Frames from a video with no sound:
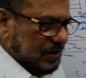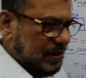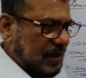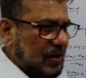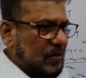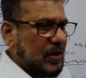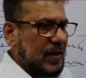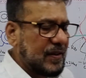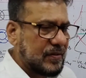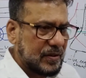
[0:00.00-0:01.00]
Current drawn
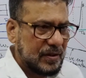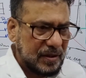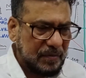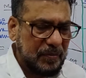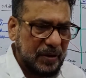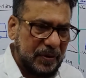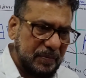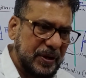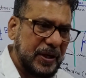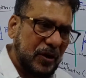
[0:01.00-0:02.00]
is
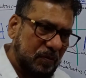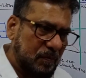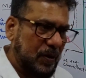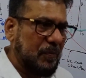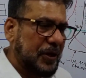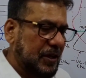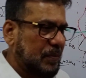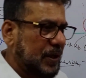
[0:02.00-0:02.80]
may not be permitted